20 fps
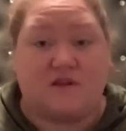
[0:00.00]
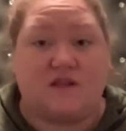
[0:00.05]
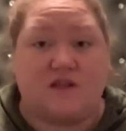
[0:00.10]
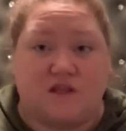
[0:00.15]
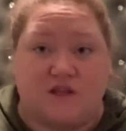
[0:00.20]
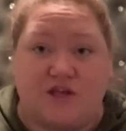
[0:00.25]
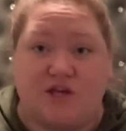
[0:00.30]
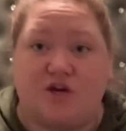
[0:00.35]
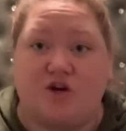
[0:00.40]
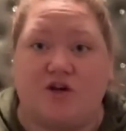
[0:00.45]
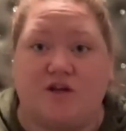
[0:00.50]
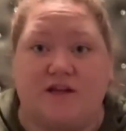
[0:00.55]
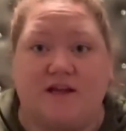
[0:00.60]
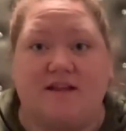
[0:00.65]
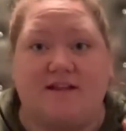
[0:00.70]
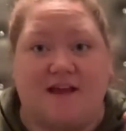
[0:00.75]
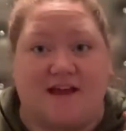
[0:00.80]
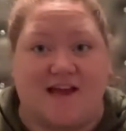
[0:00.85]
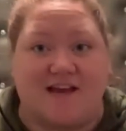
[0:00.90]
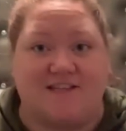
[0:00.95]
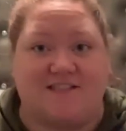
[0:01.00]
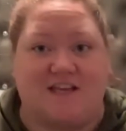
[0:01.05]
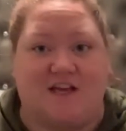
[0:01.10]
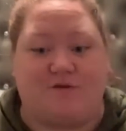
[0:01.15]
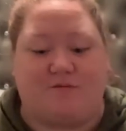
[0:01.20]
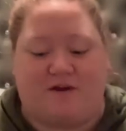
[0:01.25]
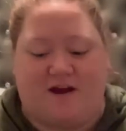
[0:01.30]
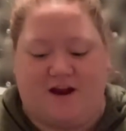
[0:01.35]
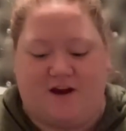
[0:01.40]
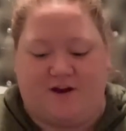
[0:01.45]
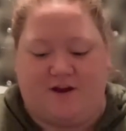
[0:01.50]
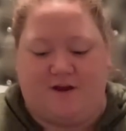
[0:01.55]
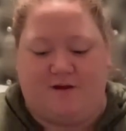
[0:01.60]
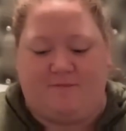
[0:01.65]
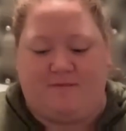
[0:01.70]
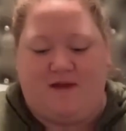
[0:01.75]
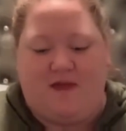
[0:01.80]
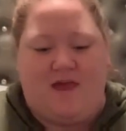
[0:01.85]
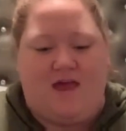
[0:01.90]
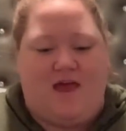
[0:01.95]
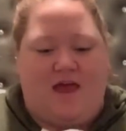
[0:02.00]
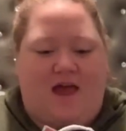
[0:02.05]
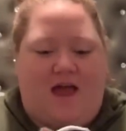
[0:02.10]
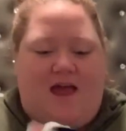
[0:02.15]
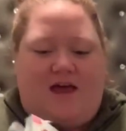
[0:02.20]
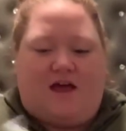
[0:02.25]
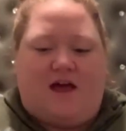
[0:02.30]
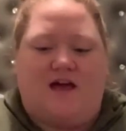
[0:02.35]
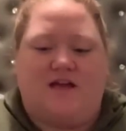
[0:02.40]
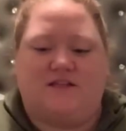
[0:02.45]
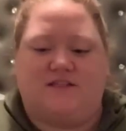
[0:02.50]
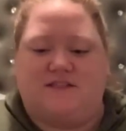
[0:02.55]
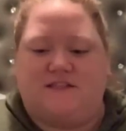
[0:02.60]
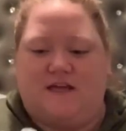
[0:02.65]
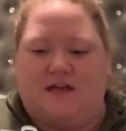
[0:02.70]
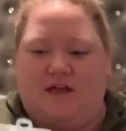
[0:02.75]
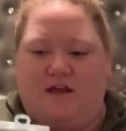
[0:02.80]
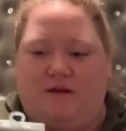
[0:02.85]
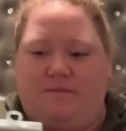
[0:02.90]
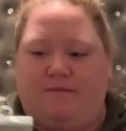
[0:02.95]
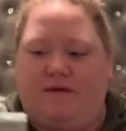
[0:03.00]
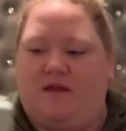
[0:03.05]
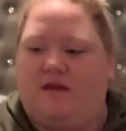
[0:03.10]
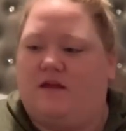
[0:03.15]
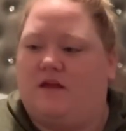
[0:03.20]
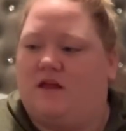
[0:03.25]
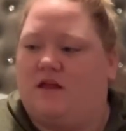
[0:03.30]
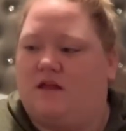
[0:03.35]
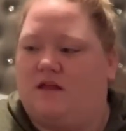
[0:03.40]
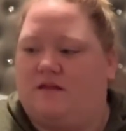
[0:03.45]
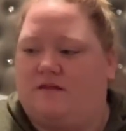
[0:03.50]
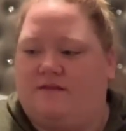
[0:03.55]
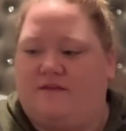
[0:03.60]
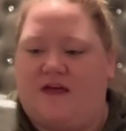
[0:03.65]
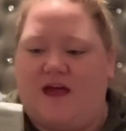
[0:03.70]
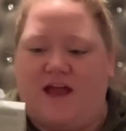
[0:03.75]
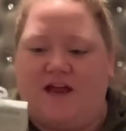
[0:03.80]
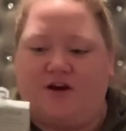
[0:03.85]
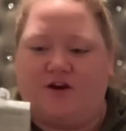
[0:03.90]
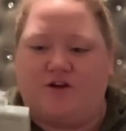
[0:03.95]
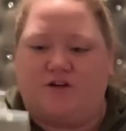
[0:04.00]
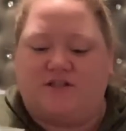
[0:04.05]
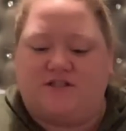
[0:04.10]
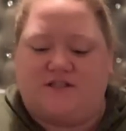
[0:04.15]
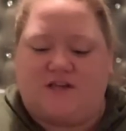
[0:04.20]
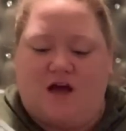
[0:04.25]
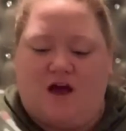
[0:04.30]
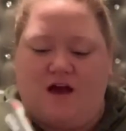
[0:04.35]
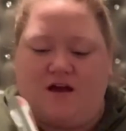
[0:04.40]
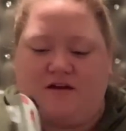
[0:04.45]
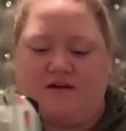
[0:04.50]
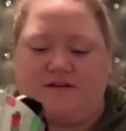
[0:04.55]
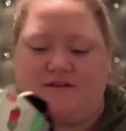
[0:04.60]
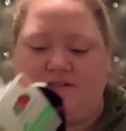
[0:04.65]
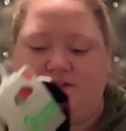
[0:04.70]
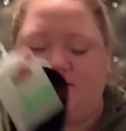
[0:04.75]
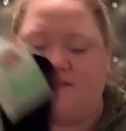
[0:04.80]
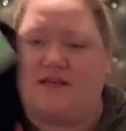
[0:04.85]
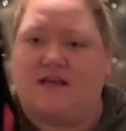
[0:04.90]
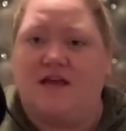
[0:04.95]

Literally, like I said, random. I got some liner socks.